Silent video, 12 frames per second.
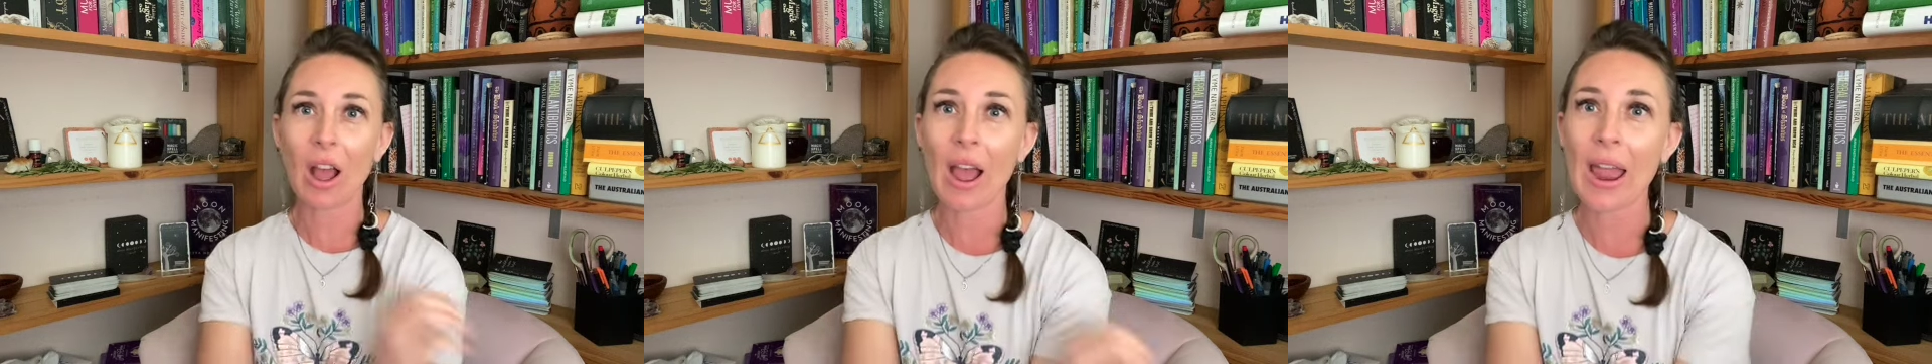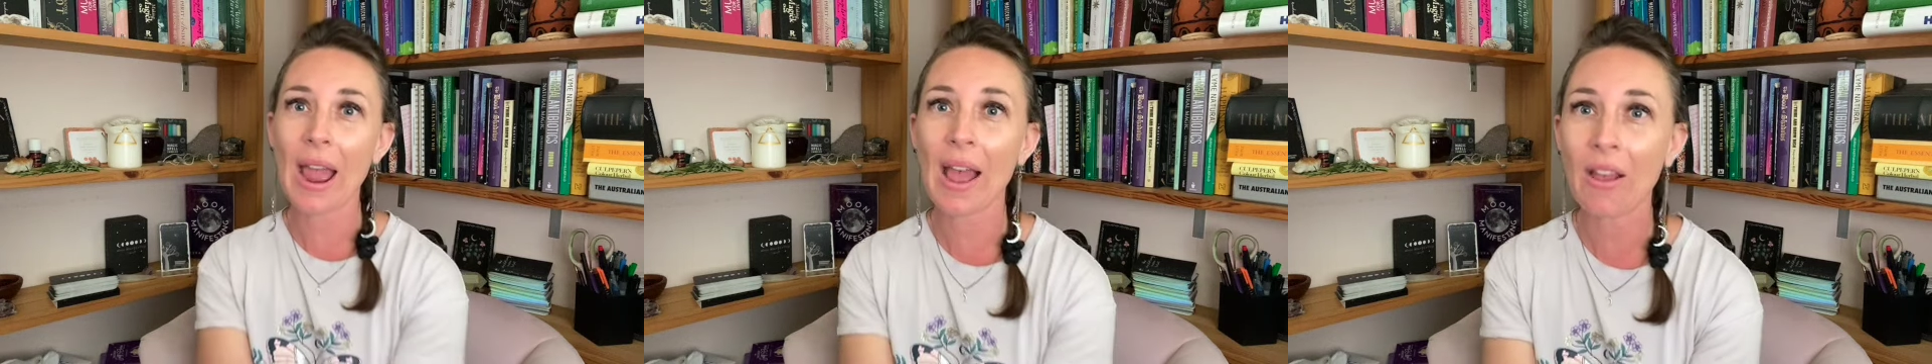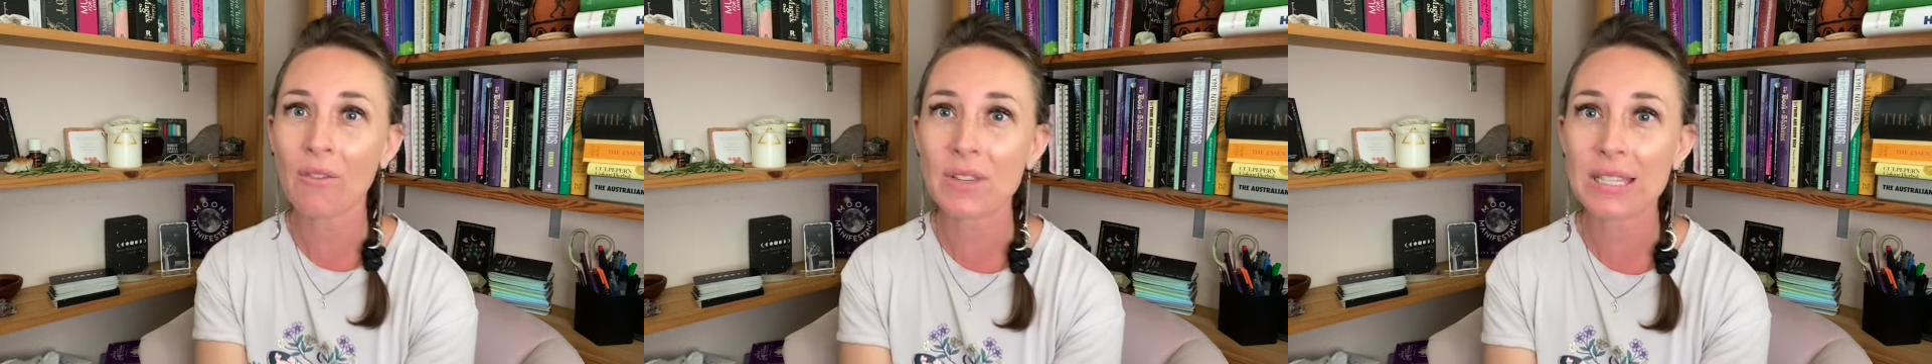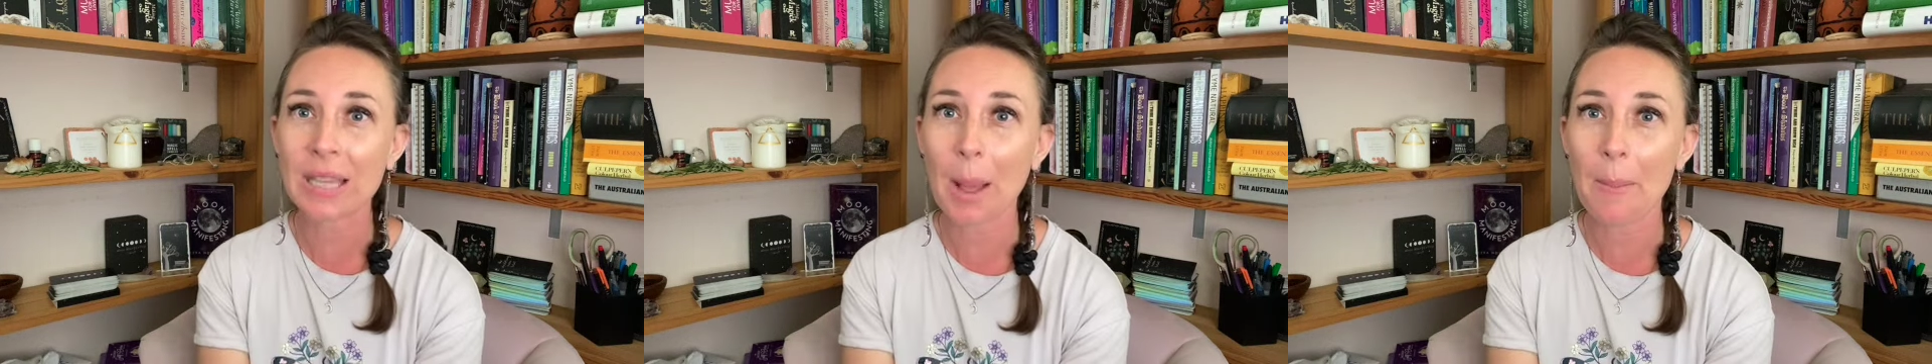I have
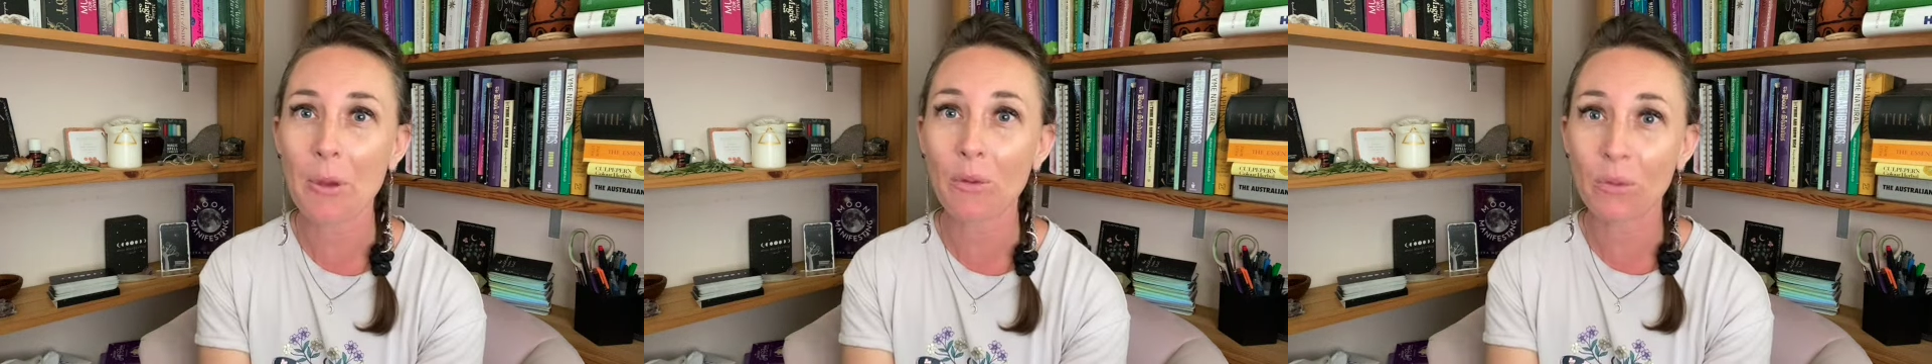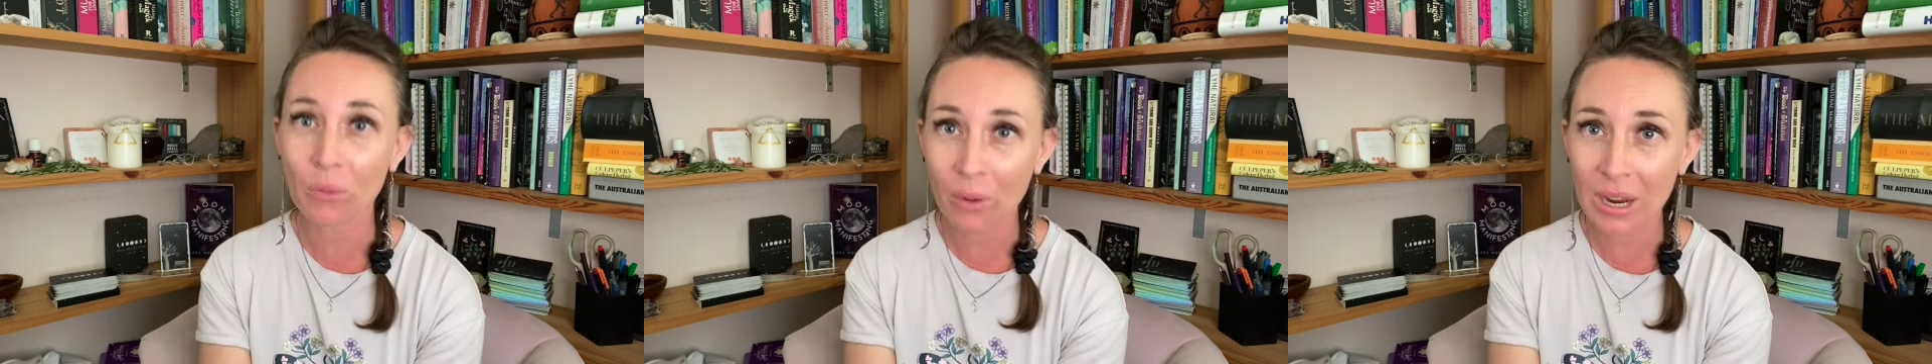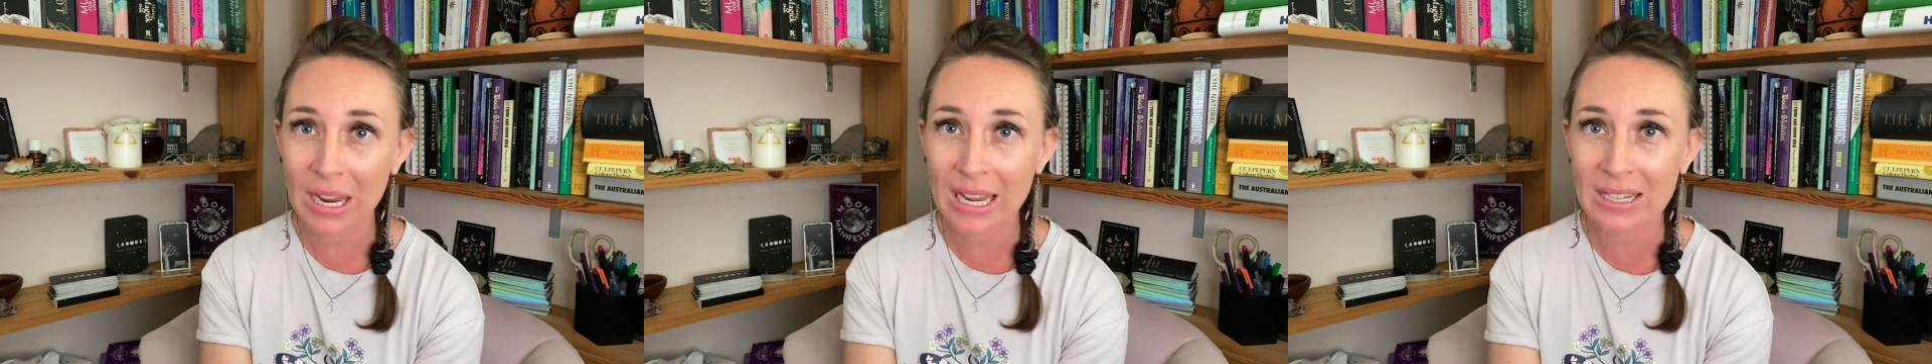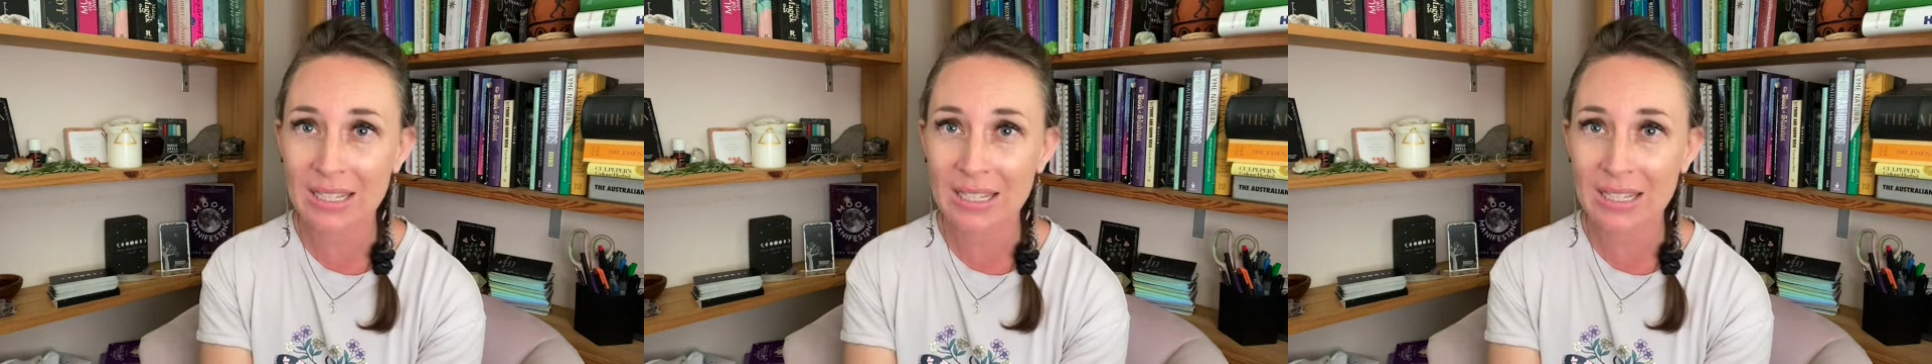some free